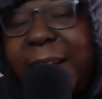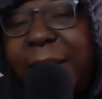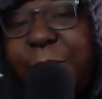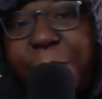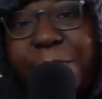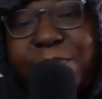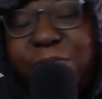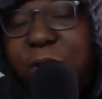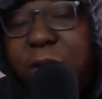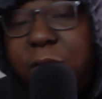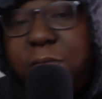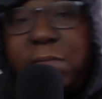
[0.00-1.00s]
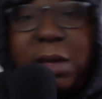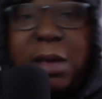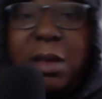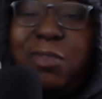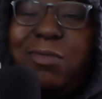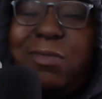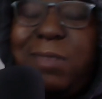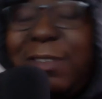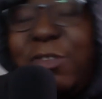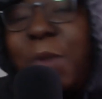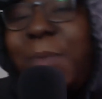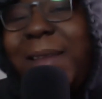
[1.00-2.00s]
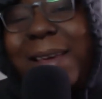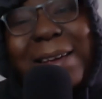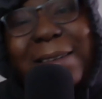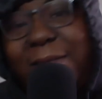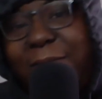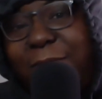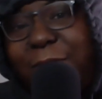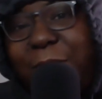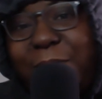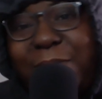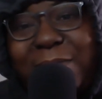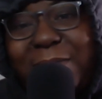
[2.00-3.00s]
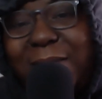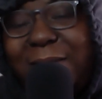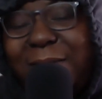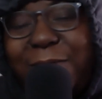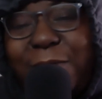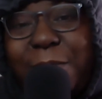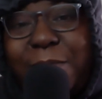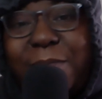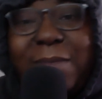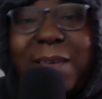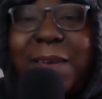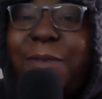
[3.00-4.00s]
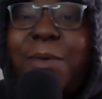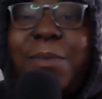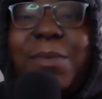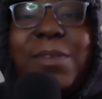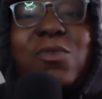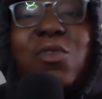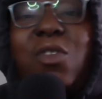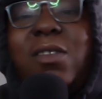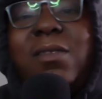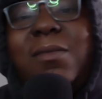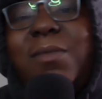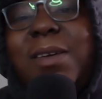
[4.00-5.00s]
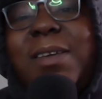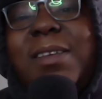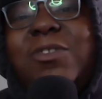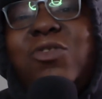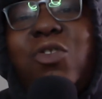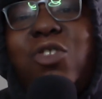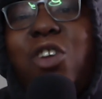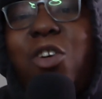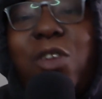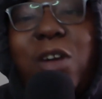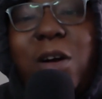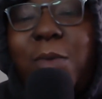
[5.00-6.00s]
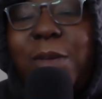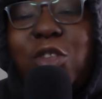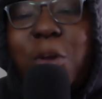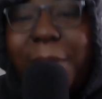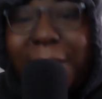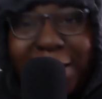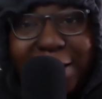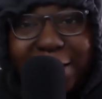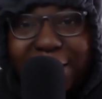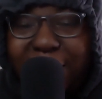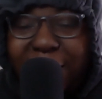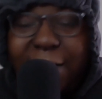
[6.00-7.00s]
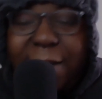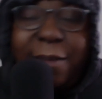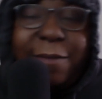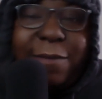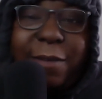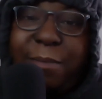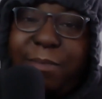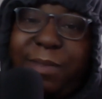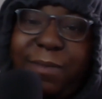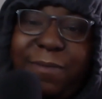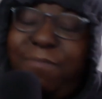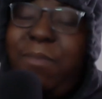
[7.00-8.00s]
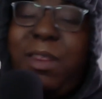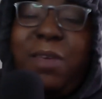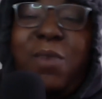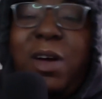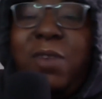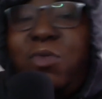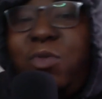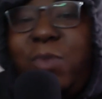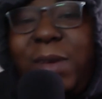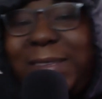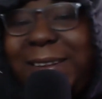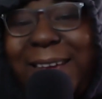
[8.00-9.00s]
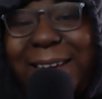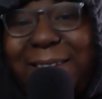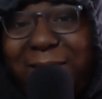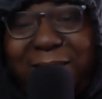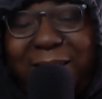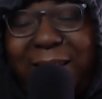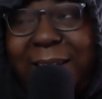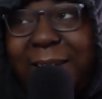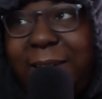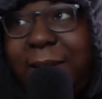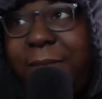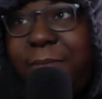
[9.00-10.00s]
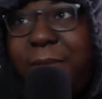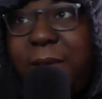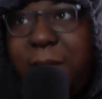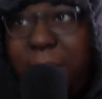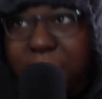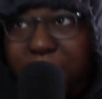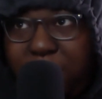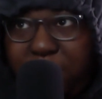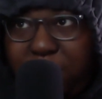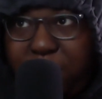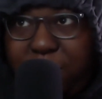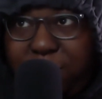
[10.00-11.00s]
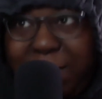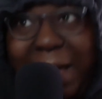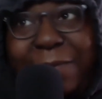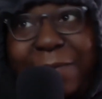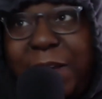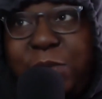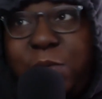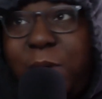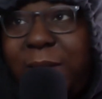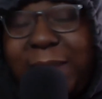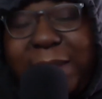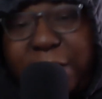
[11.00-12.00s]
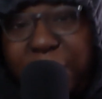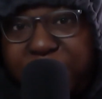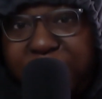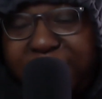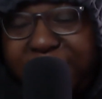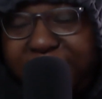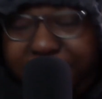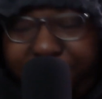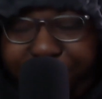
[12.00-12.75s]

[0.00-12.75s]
were, you know, dominated from even when we scored. He scored the own goal. We dominated from minute 1 all the way to the end. And at first, we weren't taking our chances.